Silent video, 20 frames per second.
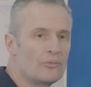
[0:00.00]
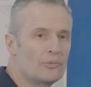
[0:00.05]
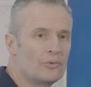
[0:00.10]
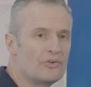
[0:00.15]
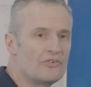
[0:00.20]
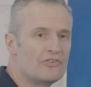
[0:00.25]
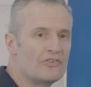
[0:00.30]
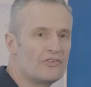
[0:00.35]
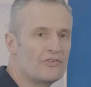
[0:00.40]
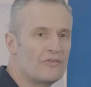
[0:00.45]

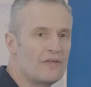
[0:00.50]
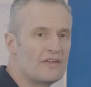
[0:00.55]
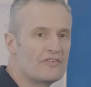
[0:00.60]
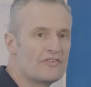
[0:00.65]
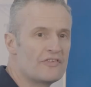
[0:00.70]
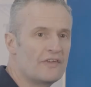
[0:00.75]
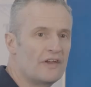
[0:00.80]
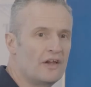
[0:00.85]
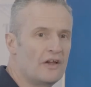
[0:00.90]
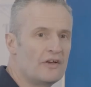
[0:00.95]
Once you've
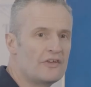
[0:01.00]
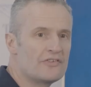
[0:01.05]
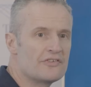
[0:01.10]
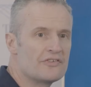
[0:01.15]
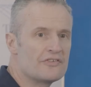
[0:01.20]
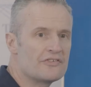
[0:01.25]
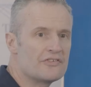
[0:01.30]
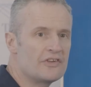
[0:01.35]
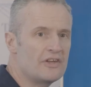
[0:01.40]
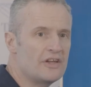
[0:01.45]
entered the
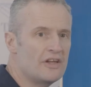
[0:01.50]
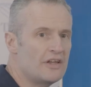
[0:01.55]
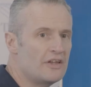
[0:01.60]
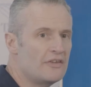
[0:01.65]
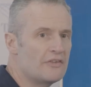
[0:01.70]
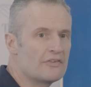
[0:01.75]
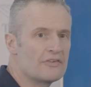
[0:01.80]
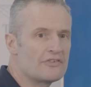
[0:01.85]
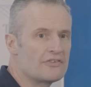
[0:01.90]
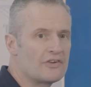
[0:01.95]
license key,
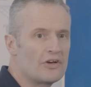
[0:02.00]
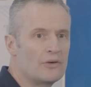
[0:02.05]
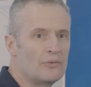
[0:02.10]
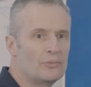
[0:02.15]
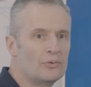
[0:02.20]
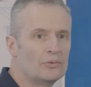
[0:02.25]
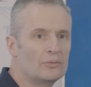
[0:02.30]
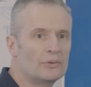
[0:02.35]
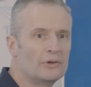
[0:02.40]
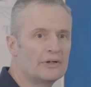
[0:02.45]
the scope
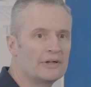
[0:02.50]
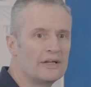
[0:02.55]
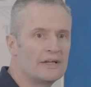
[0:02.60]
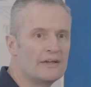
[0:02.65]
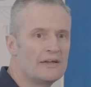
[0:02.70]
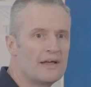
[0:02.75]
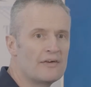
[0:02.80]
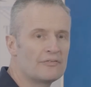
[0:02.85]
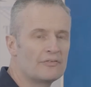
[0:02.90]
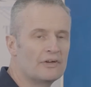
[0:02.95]
will work
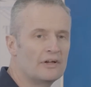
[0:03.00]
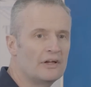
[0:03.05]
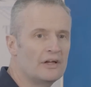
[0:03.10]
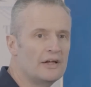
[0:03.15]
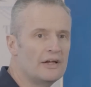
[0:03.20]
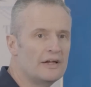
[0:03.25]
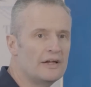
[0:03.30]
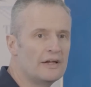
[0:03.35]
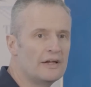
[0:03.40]
indefinitely.